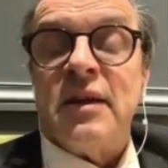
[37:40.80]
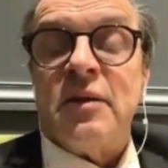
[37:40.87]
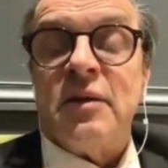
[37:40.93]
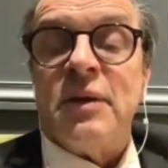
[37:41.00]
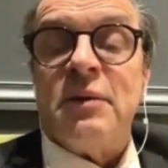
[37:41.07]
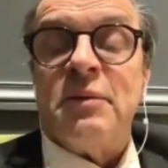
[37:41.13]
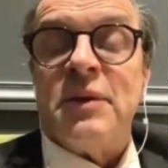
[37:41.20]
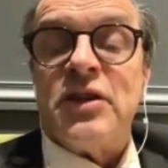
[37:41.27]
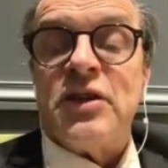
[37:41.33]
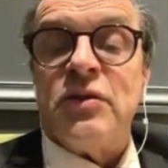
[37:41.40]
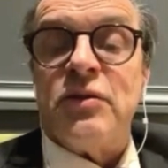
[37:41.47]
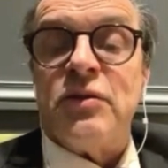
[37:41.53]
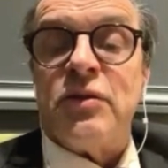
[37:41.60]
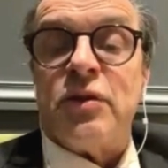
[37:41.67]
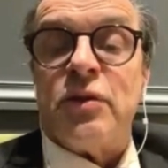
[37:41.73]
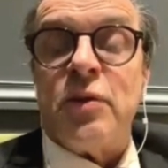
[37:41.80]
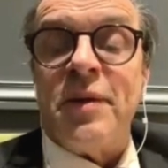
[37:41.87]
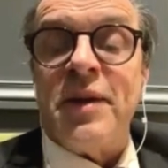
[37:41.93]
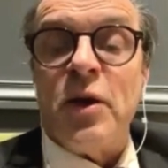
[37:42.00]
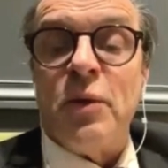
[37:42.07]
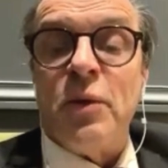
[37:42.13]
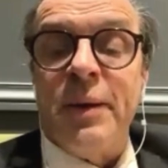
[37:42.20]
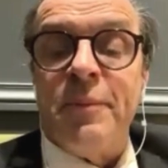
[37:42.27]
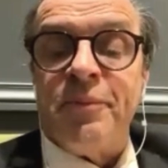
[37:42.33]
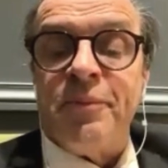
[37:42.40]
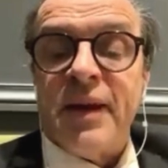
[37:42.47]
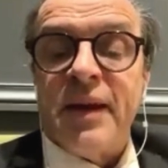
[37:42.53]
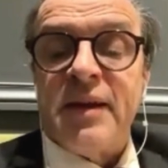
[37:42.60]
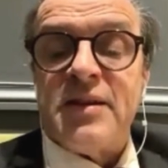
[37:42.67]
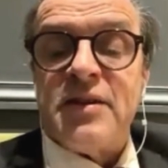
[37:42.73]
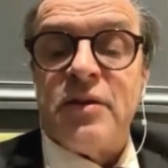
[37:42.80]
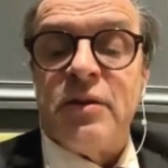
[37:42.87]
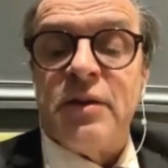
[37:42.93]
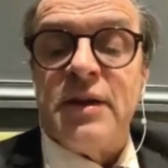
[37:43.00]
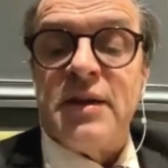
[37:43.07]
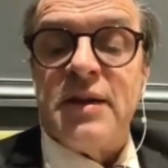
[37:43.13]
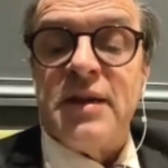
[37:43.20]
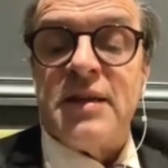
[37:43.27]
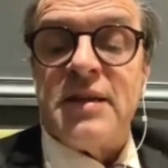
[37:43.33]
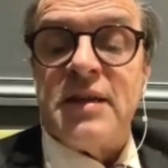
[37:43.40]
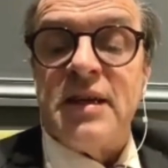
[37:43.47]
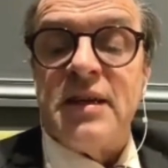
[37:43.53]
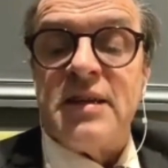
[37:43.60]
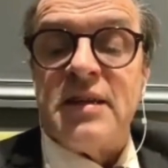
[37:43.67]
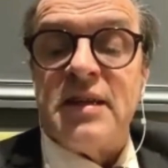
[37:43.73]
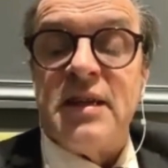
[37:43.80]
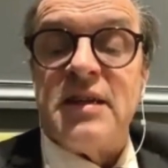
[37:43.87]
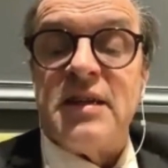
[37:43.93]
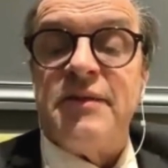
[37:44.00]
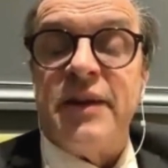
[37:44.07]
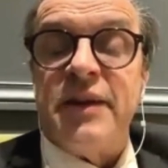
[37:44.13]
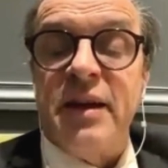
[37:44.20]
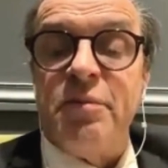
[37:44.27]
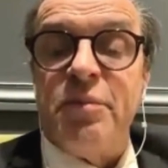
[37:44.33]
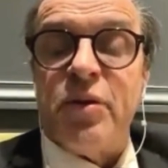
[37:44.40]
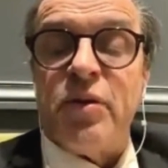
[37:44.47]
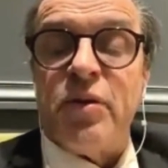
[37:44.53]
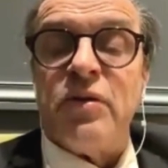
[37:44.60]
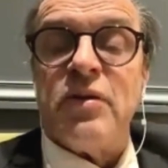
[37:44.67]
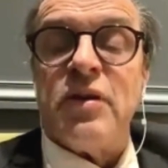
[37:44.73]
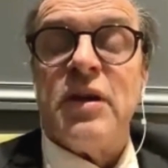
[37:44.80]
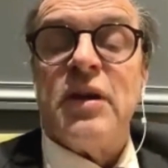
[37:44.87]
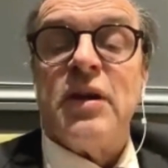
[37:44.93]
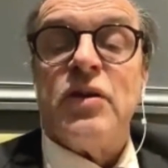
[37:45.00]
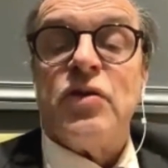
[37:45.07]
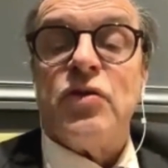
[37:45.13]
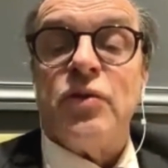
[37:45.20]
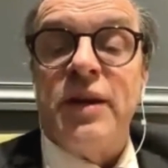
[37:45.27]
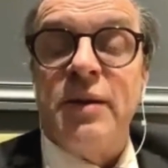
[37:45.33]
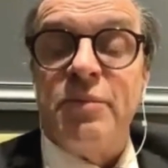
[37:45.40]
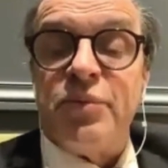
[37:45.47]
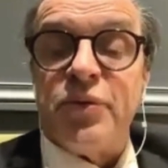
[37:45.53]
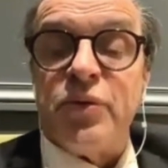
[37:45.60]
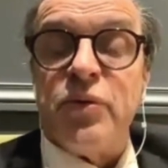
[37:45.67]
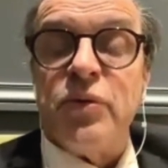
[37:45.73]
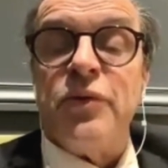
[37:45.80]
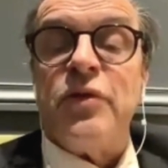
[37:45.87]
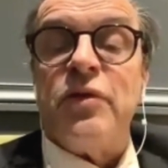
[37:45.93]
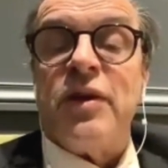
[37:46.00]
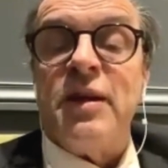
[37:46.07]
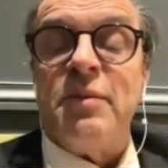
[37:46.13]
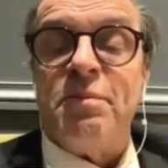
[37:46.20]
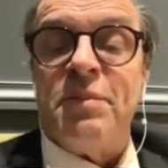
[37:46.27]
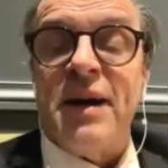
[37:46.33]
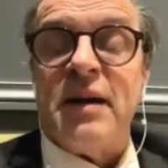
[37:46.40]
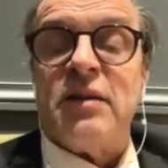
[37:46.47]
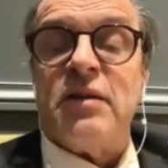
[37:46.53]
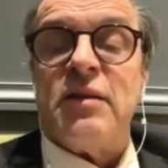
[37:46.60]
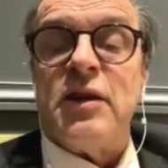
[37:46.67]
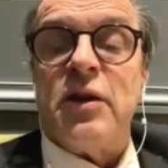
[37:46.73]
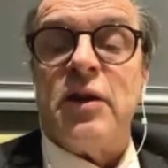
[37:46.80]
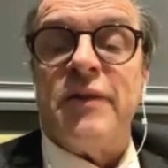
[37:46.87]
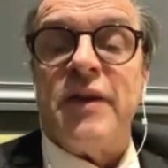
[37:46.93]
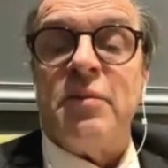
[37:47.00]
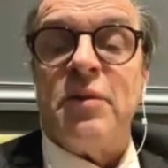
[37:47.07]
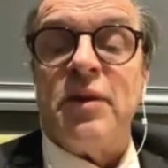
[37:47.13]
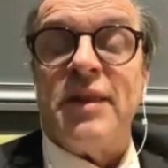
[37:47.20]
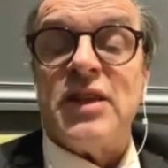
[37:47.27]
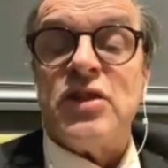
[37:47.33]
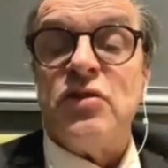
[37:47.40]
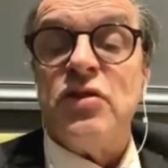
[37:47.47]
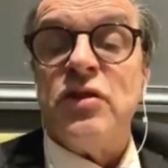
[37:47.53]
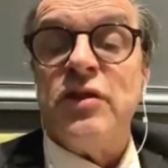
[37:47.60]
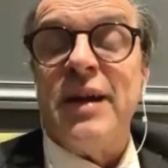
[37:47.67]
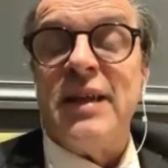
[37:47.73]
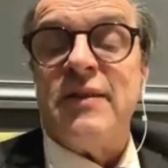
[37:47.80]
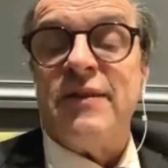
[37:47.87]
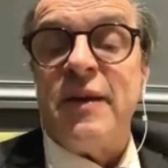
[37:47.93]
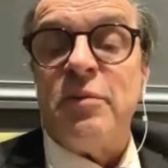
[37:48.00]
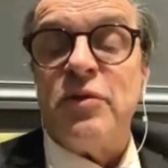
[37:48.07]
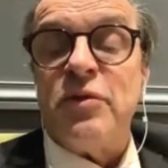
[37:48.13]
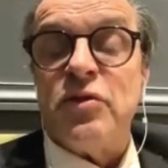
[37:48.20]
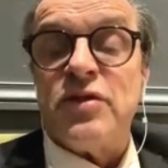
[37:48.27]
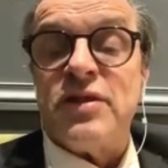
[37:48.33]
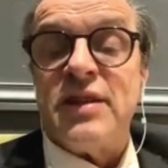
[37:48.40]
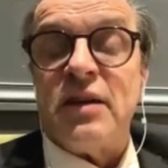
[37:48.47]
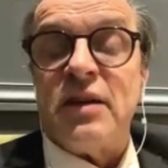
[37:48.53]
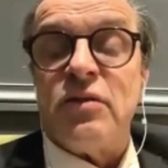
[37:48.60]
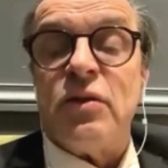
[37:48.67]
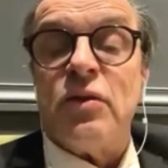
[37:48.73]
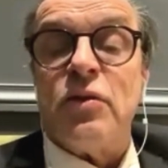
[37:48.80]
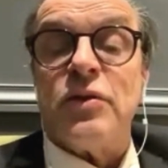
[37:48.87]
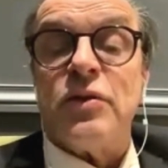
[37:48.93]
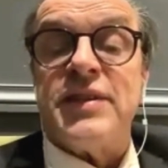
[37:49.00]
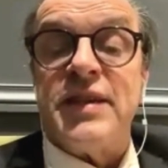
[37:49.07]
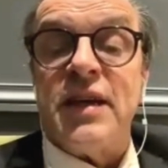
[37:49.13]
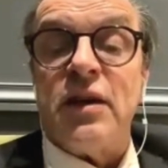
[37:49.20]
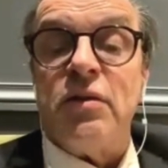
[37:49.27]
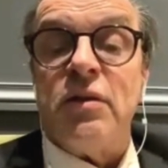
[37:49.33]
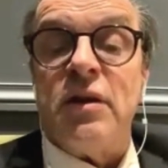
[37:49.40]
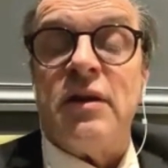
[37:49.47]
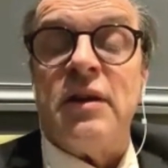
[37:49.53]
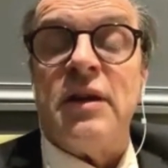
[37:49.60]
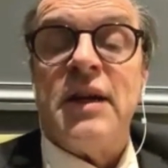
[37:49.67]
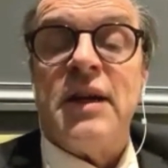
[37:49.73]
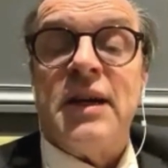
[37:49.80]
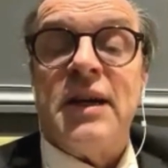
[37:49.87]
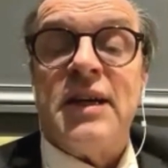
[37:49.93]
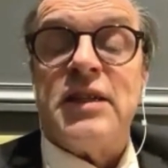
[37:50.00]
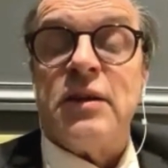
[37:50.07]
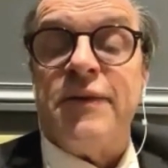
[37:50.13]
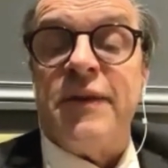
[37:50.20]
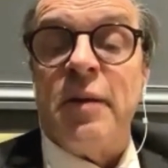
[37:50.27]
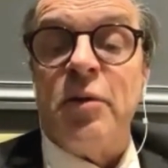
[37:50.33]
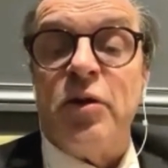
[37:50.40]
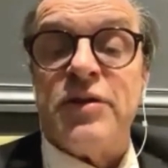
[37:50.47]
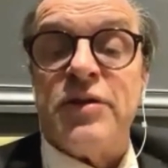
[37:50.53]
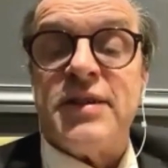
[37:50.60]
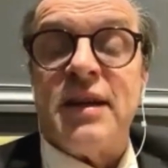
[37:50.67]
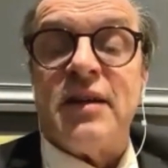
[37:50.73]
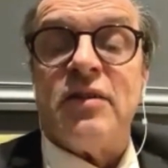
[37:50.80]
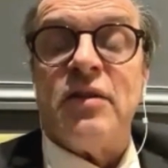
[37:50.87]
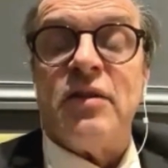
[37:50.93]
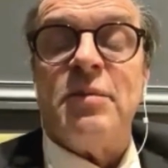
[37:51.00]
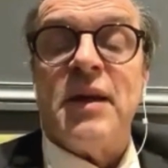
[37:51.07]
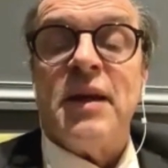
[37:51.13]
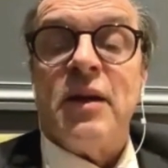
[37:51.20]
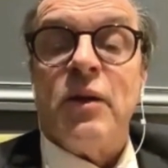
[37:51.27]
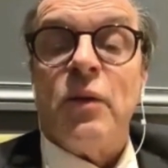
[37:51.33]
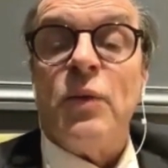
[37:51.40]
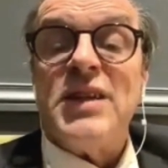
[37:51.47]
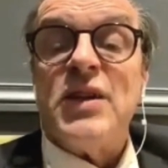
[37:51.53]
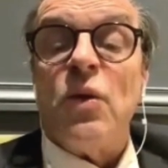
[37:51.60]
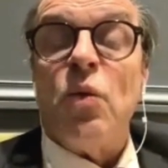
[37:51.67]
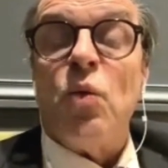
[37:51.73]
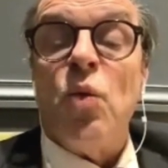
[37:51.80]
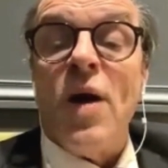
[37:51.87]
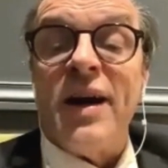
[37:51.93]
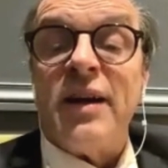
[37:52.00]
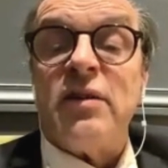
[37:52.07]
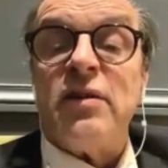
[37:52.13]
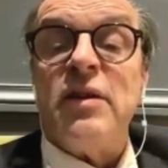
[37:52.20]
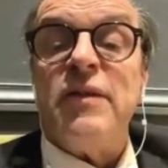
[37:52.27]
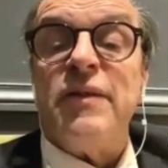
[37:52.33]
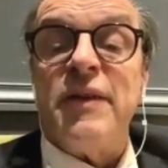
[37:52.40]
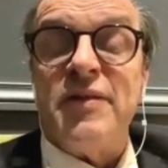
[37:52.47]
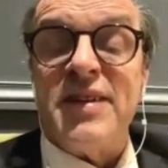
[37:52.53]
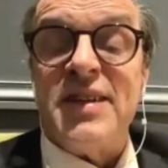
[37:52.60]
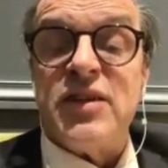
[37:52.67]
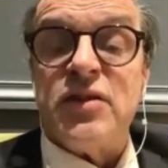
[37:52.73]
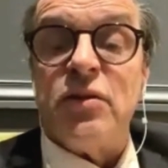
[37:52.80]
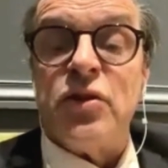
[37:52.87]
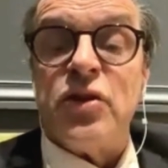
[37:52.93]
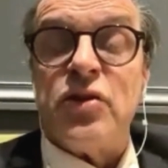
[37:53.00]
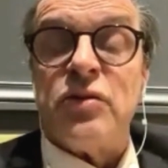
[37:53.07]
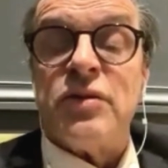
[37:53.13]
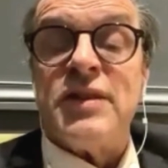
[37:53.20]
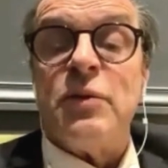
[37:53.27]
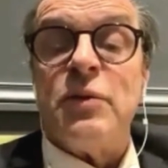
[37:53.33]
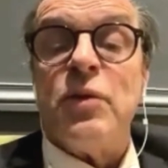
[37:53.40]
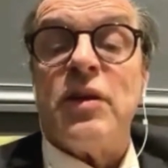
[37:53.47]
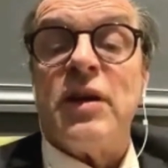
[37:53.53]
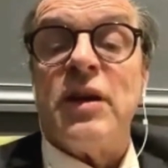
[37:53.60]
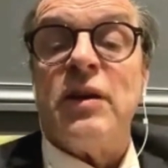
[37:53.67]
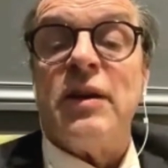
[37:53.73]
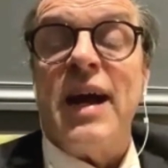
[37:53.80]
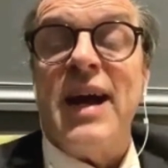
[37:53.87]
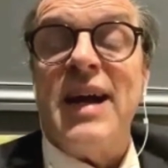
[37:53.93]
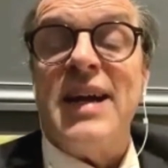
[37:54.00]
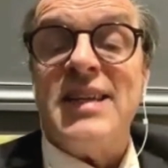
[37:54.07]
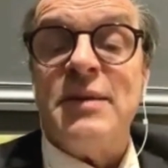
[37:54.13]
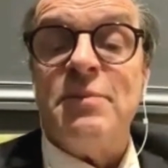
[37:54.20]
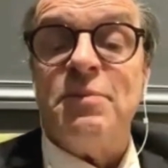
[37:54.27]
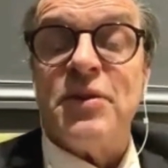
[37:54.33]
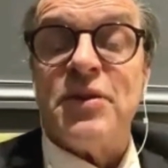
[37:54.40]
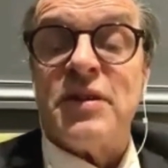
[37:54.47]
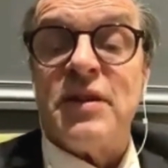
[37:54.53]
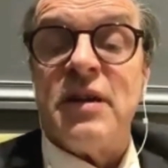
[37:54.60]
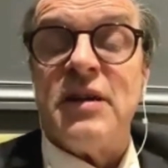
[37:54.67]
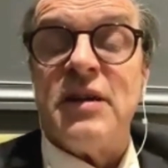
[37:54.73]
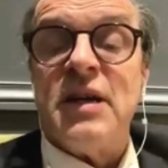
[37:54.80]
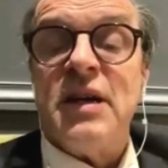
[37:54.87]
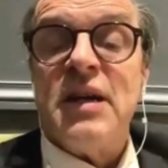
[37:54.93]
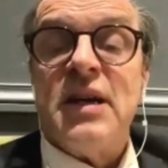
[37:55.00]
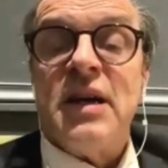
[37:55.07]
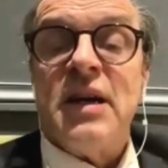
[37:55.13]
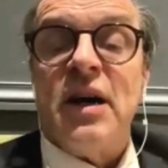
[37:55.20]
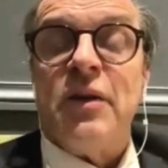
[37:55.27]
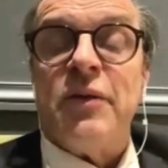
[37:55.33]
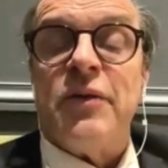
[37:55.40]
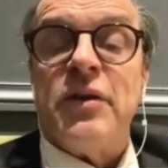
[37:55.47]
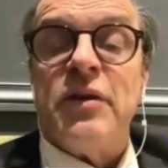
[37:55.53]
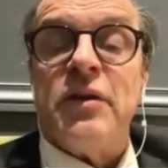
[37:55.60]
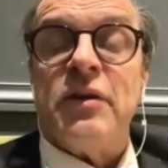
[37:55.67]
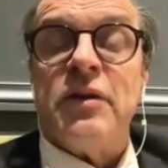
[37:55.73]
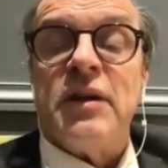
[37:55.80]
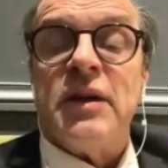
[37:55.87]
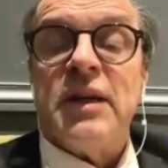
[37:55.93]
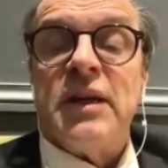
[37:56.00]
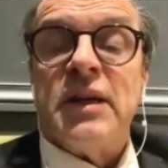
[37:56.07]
what you're throwing away. So it's very important to improve your impact on the environment. There's a great, fabulous startup called Circular. It's a fabulous startup with 150 solutions. They're working on 80% of the